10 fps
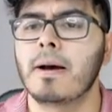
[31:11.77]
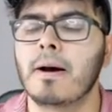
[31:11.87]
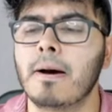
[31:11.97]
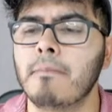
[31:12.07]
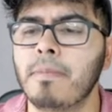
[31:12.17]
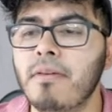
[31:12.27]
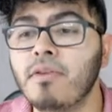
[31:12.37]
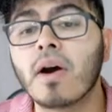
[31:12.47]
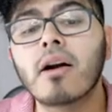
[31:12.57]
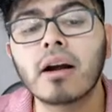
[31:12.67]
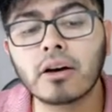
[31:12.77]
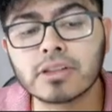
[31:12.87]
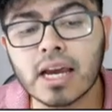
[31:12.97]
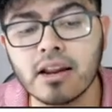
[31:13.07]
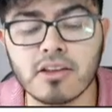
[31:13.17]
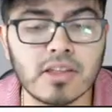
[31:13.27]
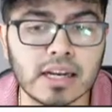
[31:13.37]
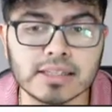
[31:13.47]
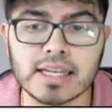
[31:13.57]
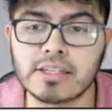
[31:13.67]
Um, if you are outside of the
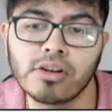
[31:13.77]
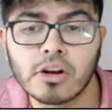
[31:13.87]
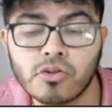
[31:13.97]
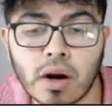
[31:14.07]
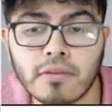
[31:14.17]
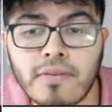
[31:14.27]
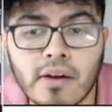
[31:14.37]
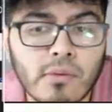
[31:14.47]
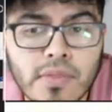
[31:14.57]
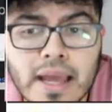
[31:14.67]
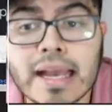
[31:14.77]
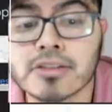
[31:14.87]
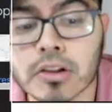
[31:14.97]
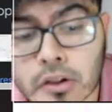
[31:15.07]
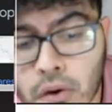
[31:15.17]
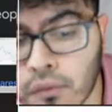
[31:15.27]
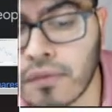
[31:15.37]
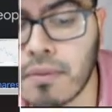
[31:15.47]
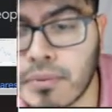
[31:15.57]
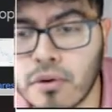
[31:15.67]
United States, try to find one that has low
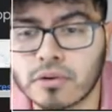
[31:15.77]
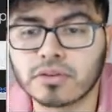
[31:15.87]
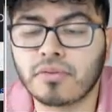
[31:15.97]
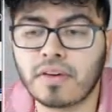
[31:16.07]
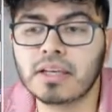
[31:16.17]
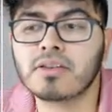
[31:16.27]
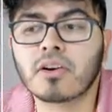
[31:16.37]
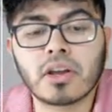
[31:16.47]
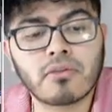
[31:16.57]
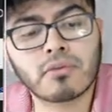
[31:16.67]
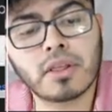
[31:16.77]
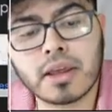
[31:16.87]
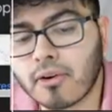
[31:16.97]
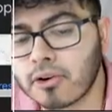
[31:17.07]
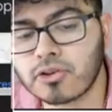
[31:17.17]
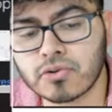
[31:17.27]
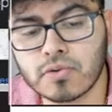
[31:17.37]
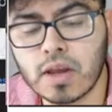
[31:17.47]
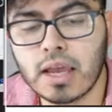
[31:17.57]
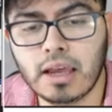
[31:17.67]
fee brokers. Fees are going to really hurt
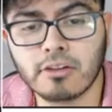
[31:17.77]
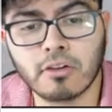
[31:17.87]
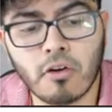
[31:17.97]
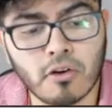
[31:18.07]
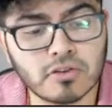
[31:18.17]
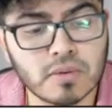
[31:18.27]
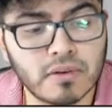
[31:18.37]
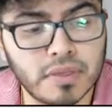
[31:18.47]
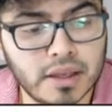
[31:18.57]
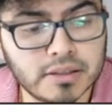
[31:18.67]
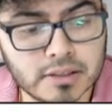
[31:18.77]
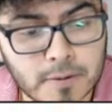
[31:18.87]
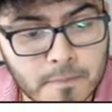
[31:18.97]
you in the long term of things.